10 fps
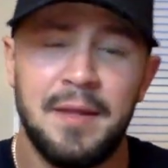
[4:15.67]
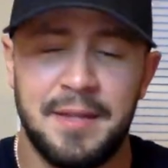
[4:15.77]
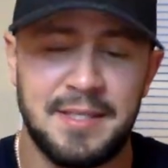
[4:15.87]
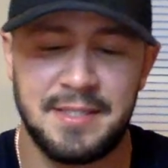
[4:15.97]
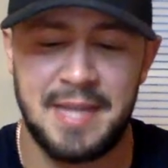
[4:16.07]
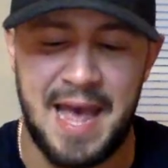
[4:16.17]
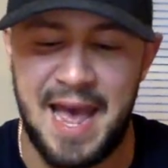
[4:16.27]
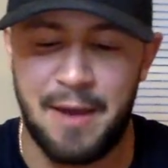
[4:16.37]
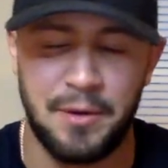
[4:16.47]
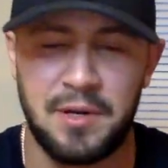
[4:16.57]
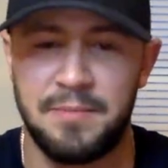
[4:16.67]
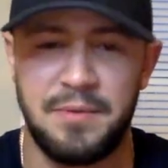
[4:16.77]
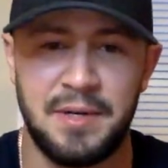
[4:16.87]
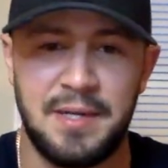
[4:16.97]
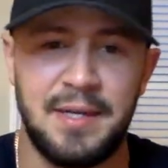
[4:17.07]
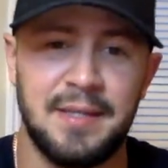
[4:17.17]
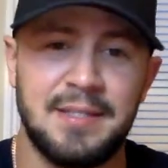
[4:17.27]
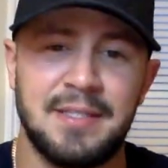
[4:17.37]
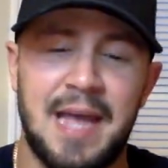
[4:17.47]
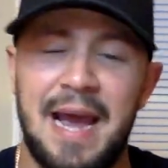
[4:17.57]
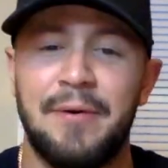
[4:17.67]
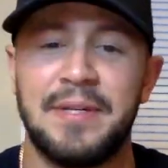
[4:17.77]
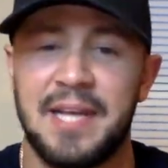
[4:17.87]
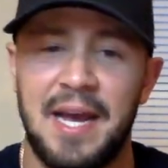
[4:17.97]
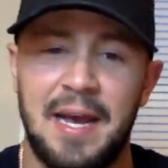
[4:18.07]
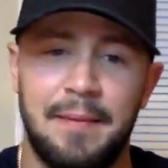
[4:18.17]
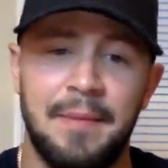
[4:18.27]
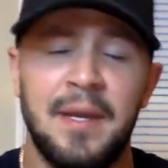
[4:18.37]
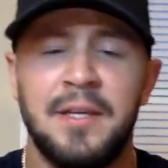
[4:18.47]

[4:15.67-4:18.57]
this is our community and this is our time